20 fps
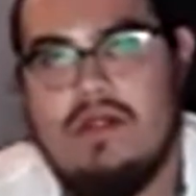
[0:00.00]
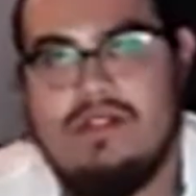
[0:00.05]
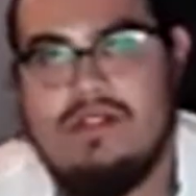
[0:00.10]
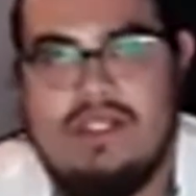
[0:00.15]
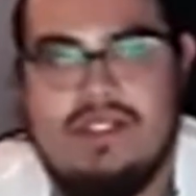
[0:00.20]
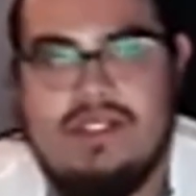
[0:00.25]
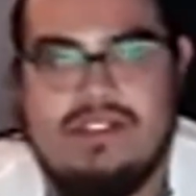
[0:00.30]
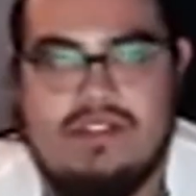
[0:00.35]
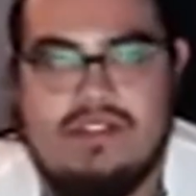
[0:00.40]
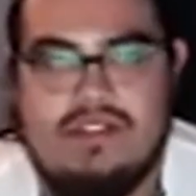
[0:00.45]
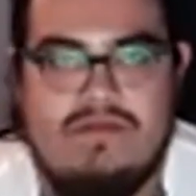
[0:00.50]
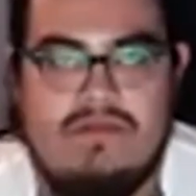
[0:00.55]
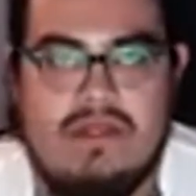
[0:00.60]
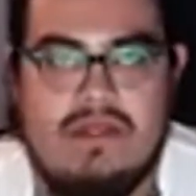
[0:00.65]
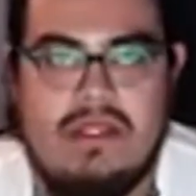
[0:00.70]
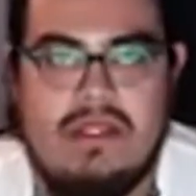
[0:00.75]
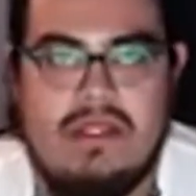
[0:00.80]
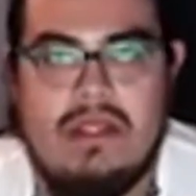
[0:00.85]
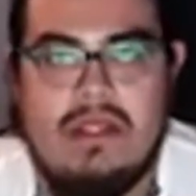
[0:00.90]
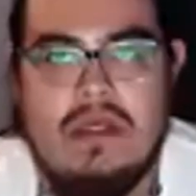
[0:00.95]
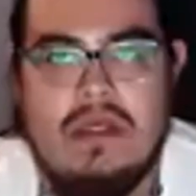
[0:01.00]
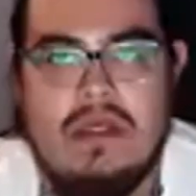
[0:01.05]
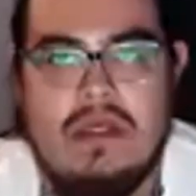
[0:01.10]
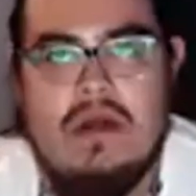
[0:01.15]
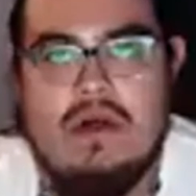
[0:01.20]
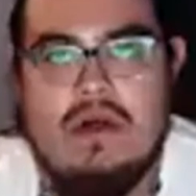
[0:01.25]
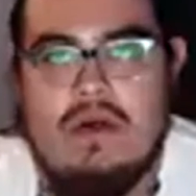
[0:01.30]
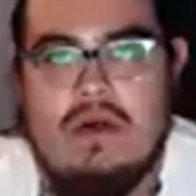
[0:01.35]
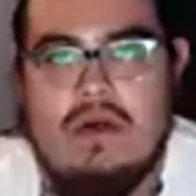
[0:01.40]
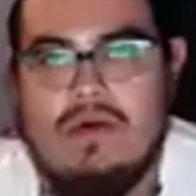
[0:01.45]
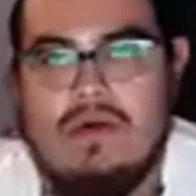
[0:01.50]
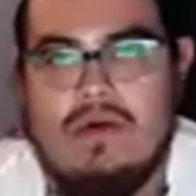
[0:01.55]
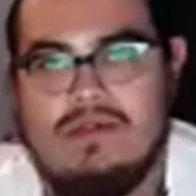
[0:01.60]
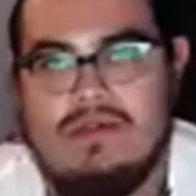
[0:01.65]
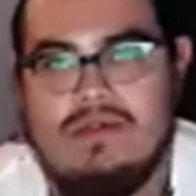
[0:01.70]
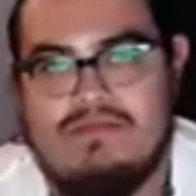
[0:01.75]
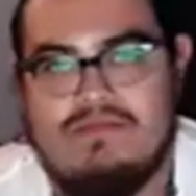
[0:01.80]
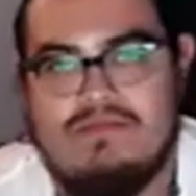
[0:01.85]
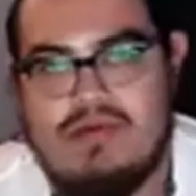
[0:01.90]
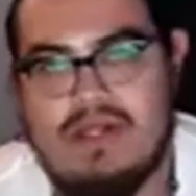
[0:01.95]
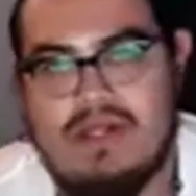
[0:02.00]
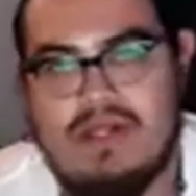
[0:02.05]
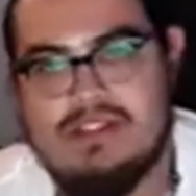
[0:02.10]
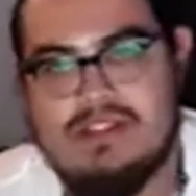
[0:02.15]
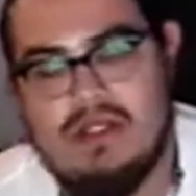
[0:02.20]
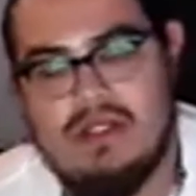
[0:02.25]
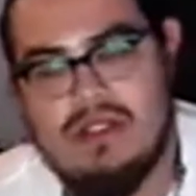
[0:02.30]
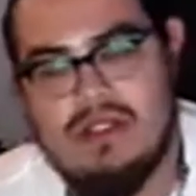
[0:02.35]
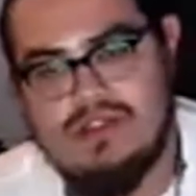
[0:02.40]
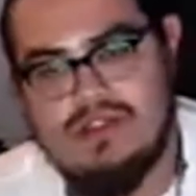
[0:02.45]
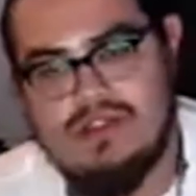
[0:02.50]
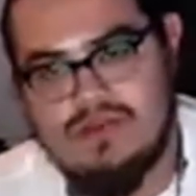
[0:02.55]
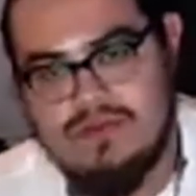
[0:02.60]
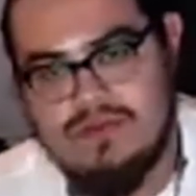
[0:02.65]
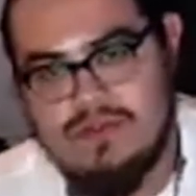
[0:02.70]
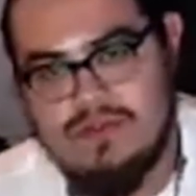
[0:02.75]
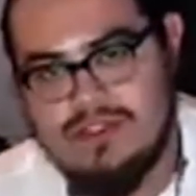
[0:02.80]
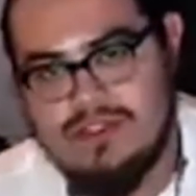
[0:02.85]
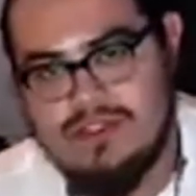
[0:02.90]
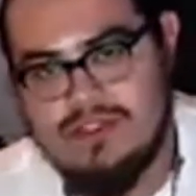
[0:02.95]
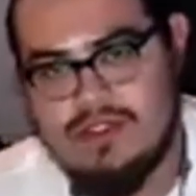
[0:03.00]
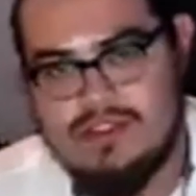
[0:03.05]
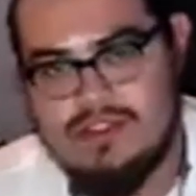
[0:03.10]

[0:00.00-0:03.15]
colonization of like what was pressed on us through the church,